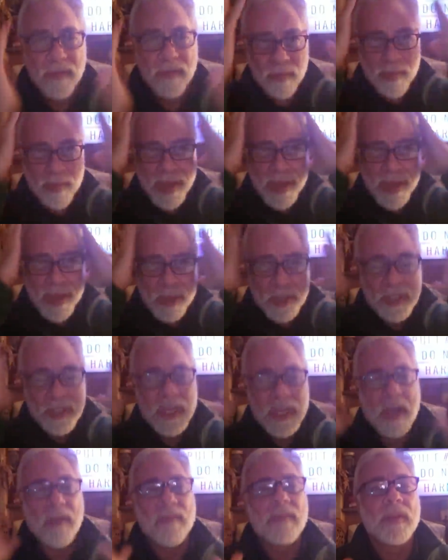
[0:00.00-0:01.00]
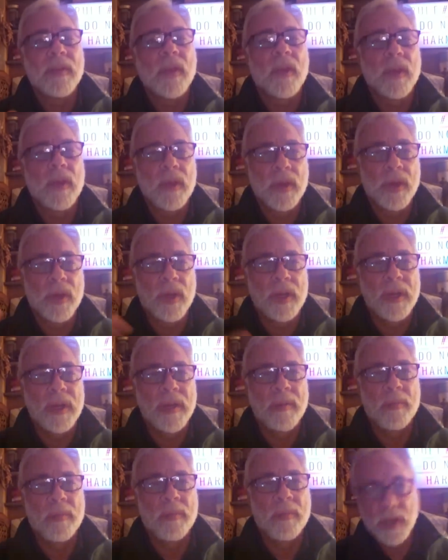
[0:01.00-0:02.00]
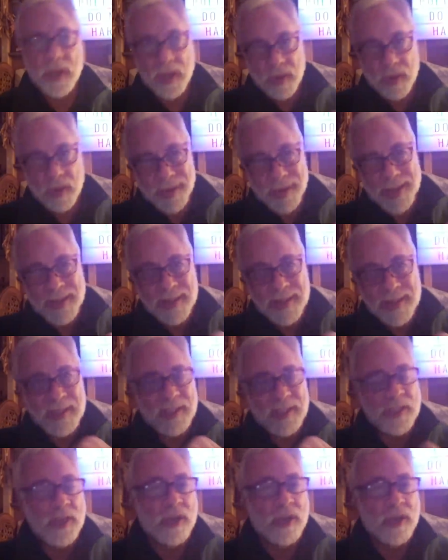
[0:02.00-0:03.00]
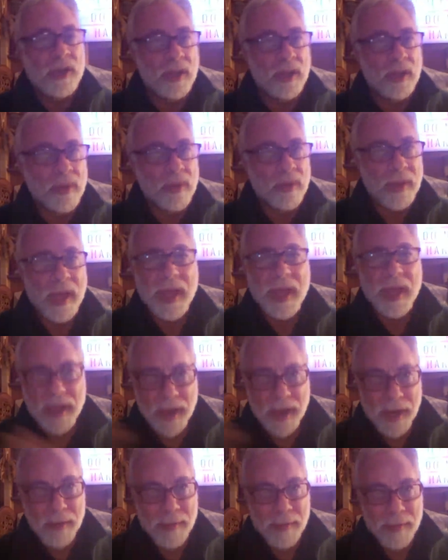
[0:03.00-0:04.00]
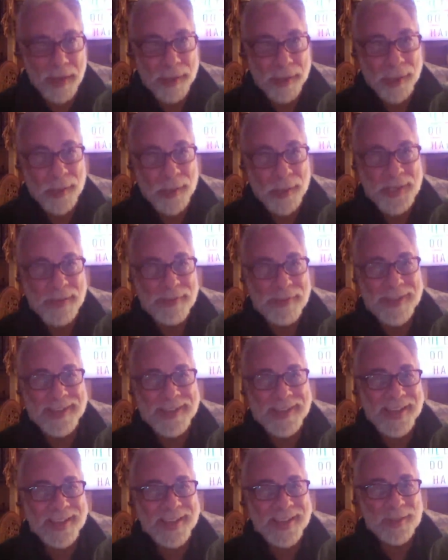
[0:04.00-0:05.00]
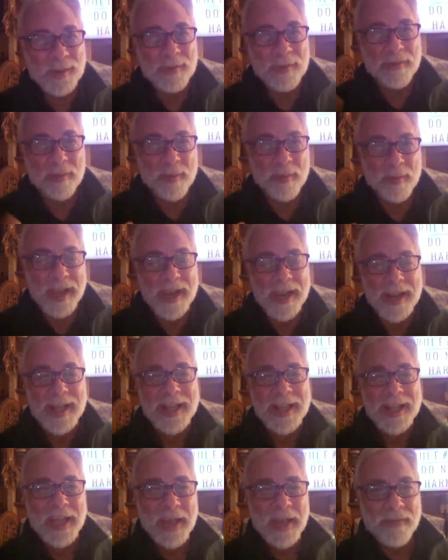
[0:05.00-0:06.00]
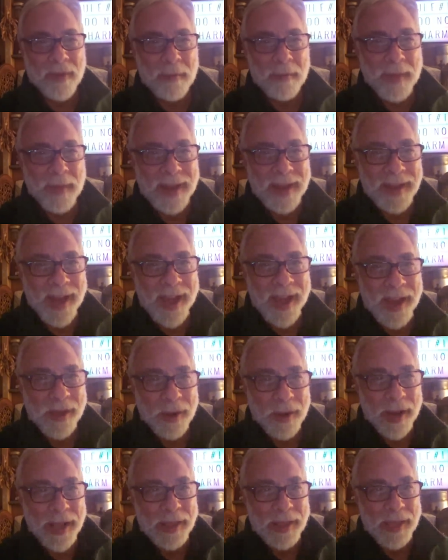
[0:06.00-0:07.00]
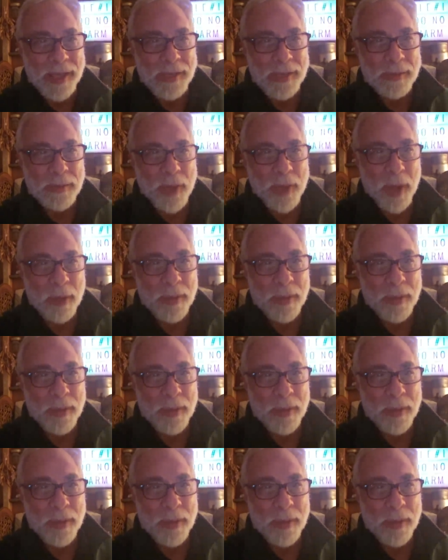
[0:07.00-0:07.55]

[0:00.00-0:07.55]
or make yourself look good and put creases in your clothing. I iron my clothes every day. So for me, if I'm not ironing, then you know